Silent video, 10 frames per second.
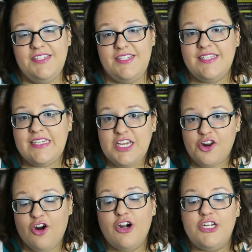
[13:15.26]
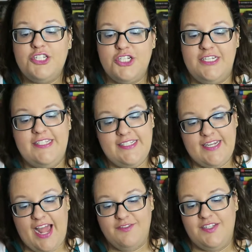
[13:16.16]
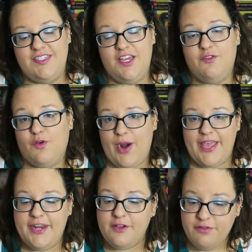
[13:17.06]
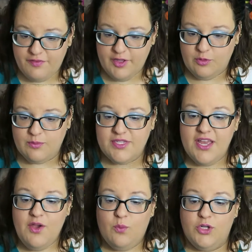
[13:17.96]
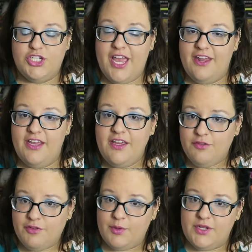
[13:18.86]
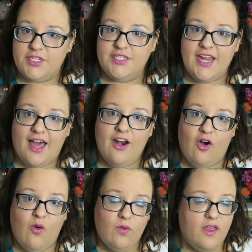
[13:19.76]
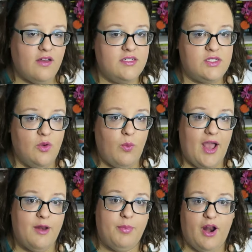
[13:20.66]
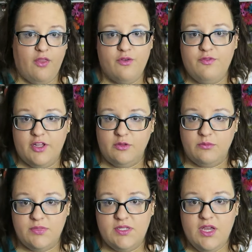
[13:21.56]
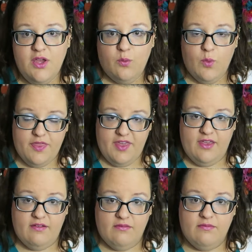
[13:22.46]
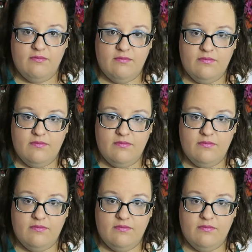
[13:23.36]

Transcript: Disney encouraged his staff to see a variety of films which had influence not only on Snow White but other films within